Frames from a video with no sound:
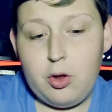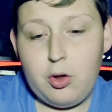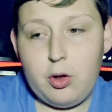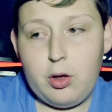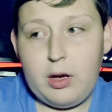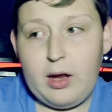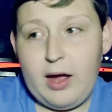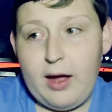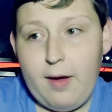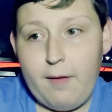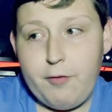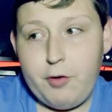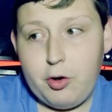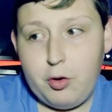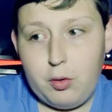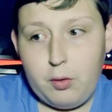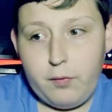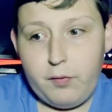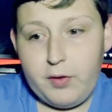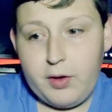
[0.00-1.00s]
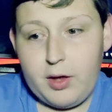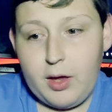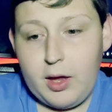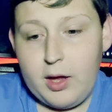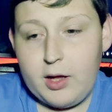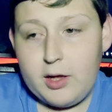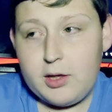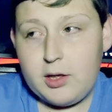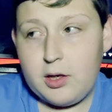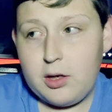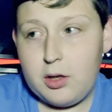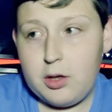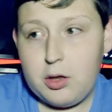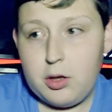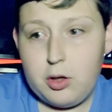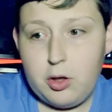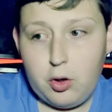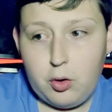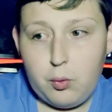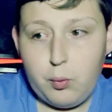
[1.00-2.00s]
You could have your
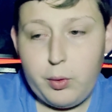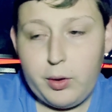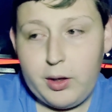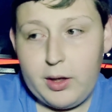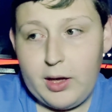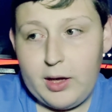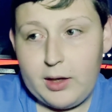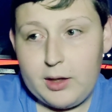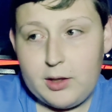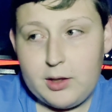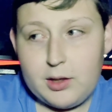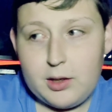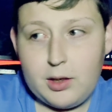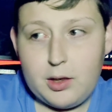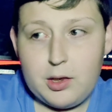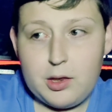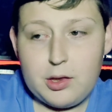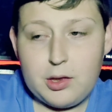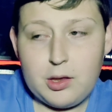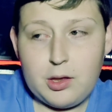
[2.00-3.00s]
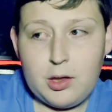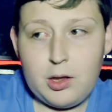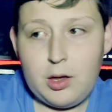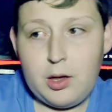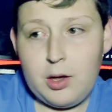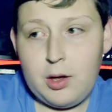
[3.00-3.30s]
notifications, your quick actions,